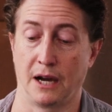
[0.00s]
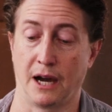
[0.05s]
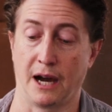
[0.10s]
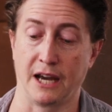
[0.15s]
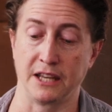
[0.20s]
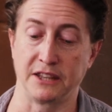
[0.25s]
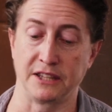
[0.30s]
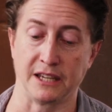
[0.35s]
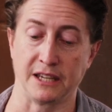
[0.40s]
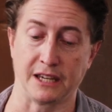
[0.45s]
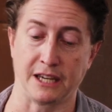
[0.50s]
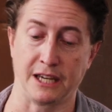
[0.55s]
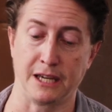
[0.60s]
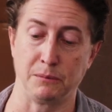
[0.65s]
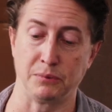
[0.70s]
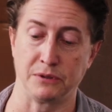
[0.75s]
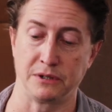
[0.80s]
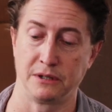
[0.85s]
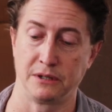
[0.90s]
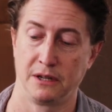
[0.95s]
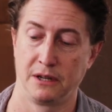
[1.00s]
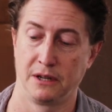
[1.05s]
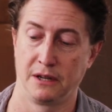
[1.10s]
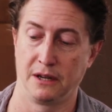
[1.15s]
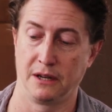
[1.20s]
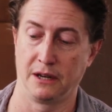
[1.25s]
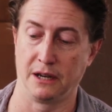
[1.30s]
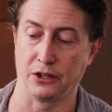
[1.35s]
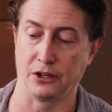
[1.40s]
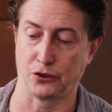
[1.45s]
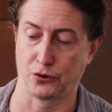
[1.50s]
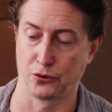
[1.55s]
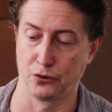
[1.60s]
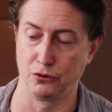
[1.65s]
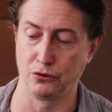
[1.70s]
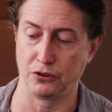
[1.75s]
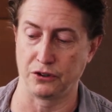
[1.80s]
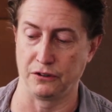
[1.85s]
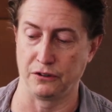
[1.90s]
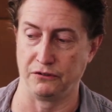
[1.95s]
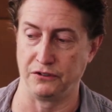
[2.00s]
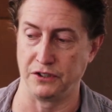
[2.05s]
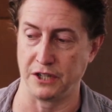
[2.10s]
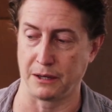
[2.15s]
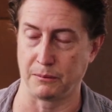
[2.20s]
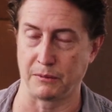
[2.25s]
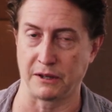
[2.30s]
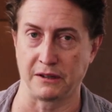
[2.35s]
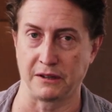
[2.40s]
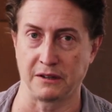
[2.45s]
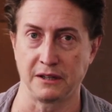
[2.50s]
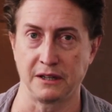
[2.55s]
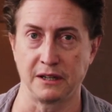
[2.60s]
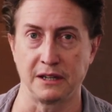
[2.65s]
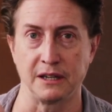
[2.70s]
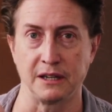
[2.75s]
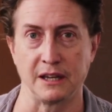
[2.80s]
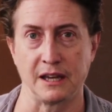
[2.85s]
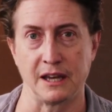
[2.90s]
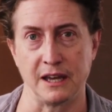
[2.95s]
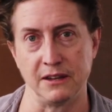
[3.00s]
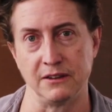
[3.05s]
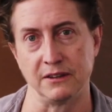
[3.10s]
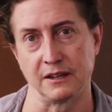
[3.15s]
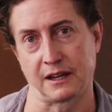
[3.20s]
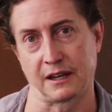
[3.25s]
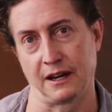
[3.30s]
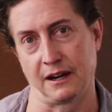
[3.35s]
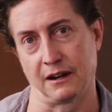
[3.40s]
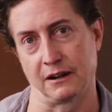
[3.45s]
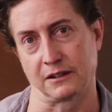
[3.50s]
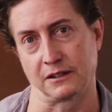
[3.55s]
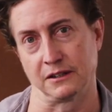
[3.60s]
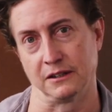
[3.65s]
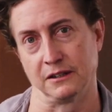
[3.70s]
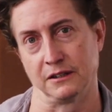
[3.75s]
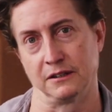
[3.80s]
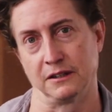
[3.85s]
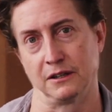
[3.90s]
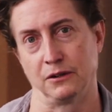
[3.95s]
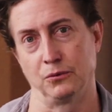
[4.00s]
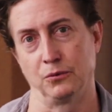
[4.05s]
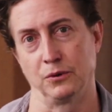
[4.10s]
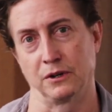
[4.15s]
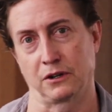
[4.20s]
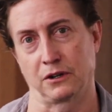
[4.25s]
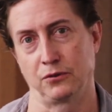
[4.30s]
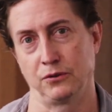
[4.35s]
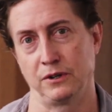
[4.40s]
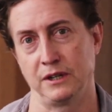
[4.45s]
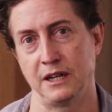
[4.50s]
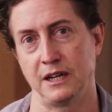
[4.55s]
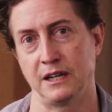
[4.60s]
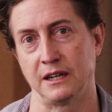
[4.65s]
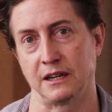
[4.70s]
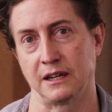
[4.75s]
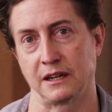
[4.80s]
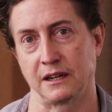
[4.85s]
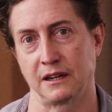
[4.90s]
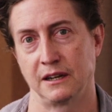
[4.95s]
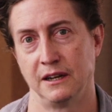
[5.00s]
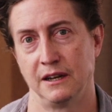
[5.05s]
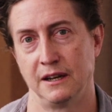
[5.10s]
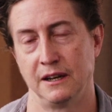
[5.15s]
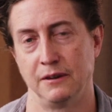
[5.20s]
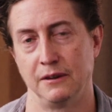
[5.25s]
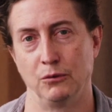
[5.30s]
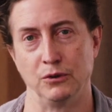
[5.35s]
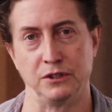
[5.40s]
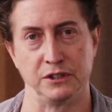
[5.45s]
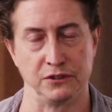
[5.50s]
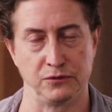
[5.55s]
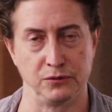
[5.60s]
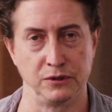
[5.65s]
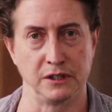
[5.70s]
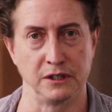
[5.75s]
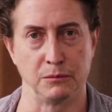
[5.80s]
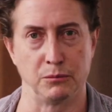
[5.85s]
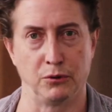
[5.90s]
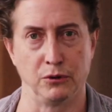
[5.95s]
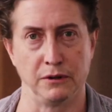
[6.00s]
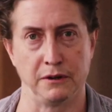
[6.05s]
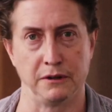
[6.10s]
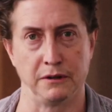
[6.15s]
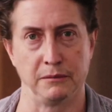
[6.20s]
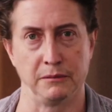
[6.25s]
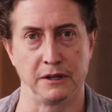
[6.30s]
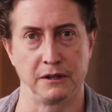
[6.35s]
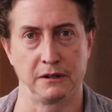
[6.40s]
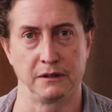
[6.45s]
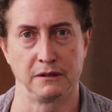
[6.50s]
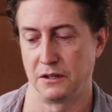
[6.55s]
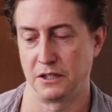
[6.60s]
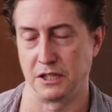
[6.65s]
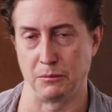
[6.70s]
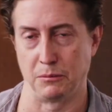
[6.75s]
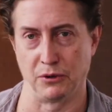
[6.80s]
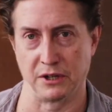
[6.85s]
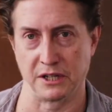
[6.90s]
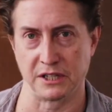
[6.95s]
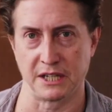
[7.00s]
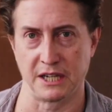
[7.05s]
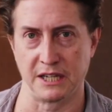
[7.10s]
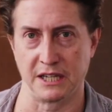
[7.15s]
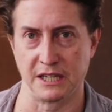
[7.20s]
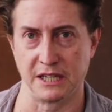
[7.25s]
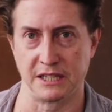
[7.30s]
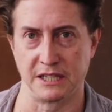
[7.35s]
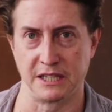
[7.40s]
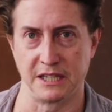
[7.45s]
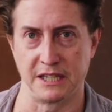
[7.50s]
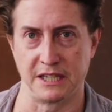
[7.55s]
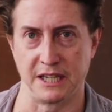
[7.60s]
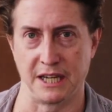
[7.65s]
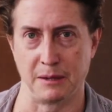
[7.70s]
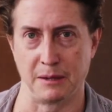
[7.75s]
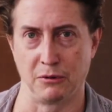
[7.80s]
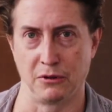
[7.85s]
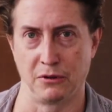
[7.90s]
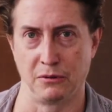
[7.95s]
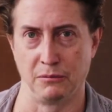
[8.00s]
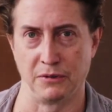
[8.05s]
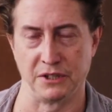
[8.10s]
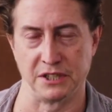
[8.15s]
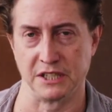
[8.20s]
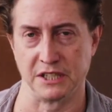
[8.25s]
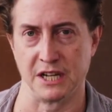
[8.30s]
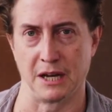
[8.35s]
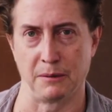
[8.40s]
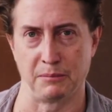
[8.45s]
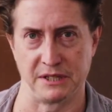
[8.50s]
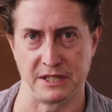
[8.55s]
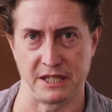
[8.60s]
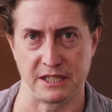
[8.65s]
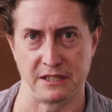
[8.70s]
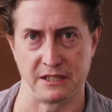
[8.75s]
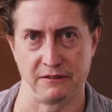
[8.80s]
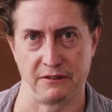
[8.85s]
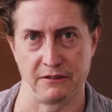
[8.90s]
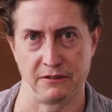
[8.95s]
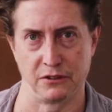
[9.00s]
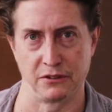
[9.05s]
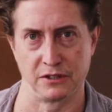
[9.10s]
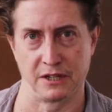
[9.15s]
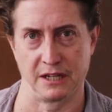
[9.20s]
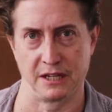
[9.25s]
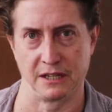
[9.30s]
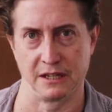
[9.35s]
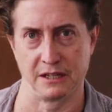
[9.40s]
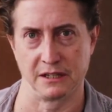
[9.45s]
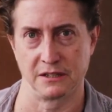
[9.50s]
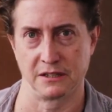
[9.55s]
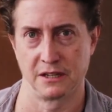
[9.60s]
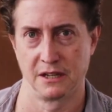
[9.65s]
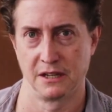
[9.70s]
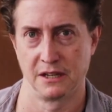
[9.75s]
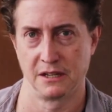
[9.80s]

I think keeps a truth of Jamie Lee in the character that we're creating, which is really important to me. She brings ideas to the table, but she's not possessive of those ideas.